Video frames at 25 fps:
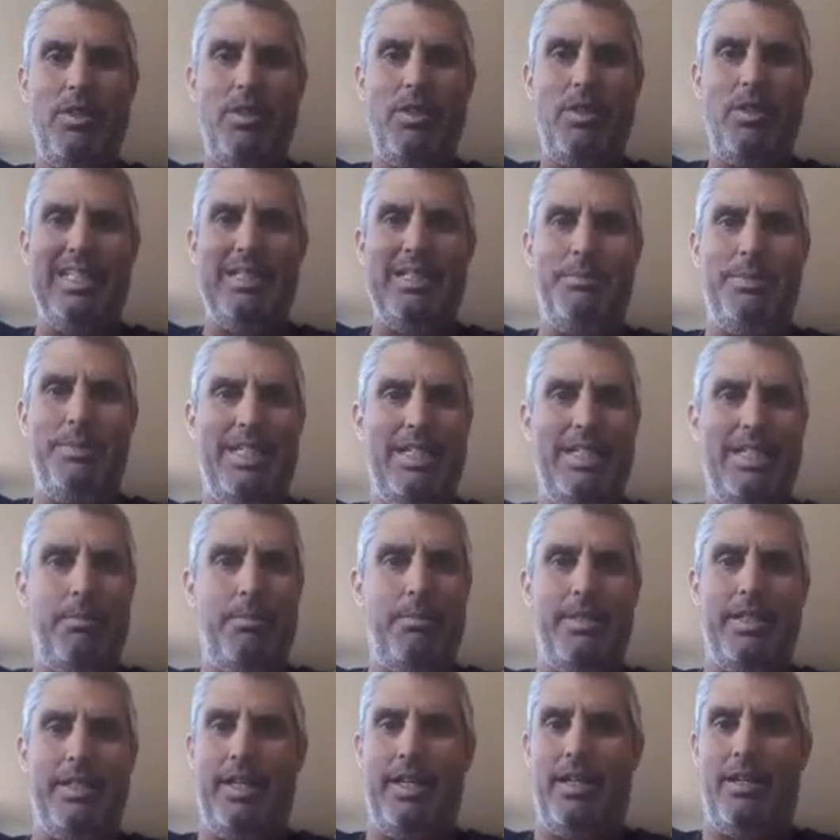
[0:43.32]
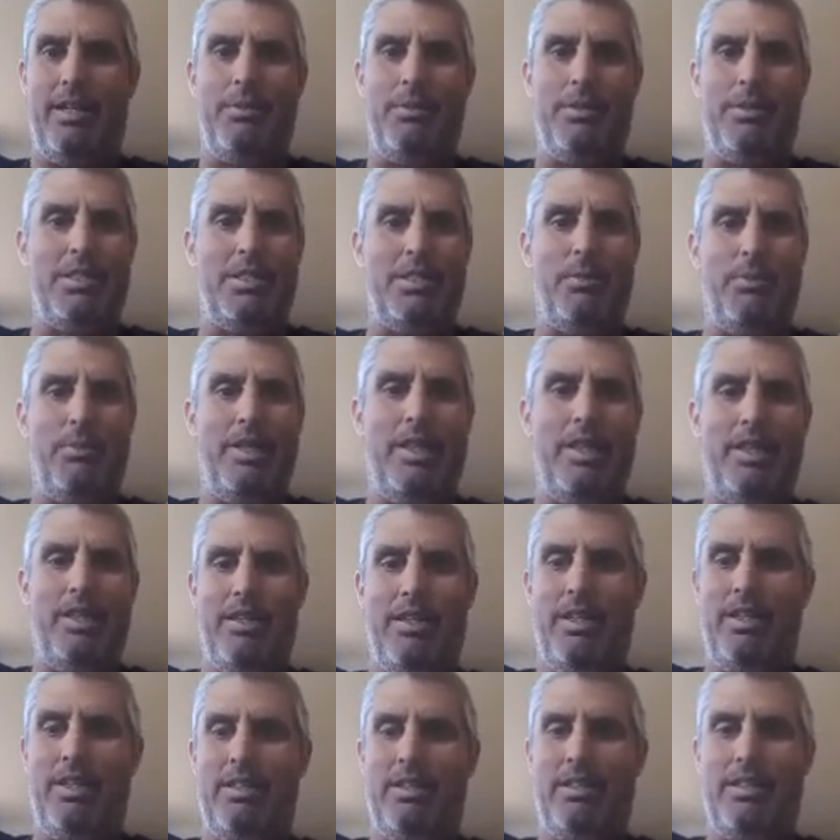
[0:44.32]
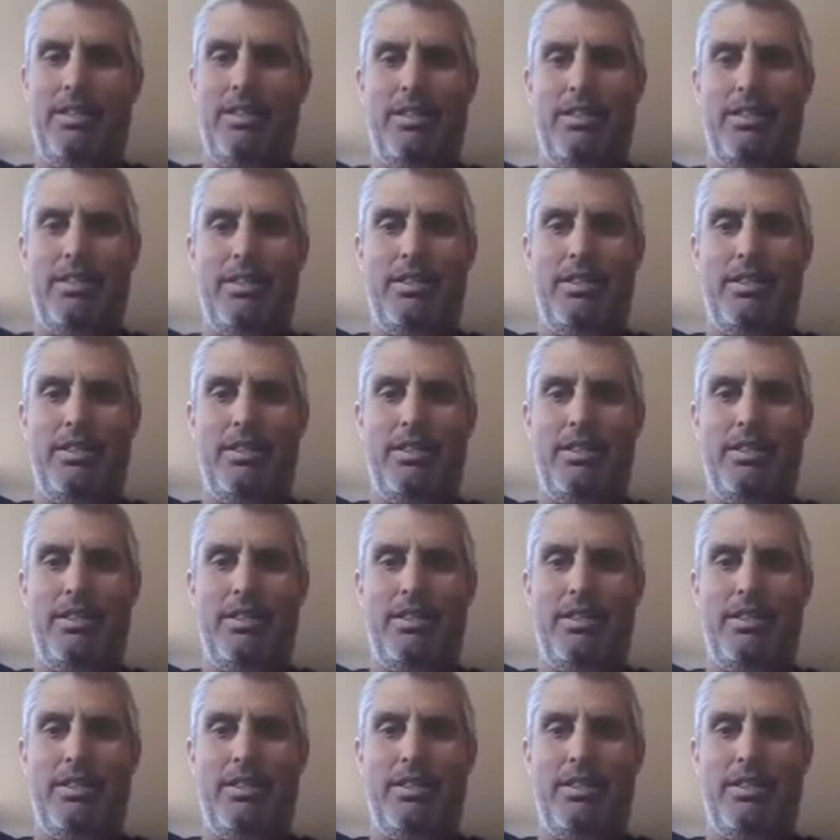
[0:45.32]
of being up in the air with so many things.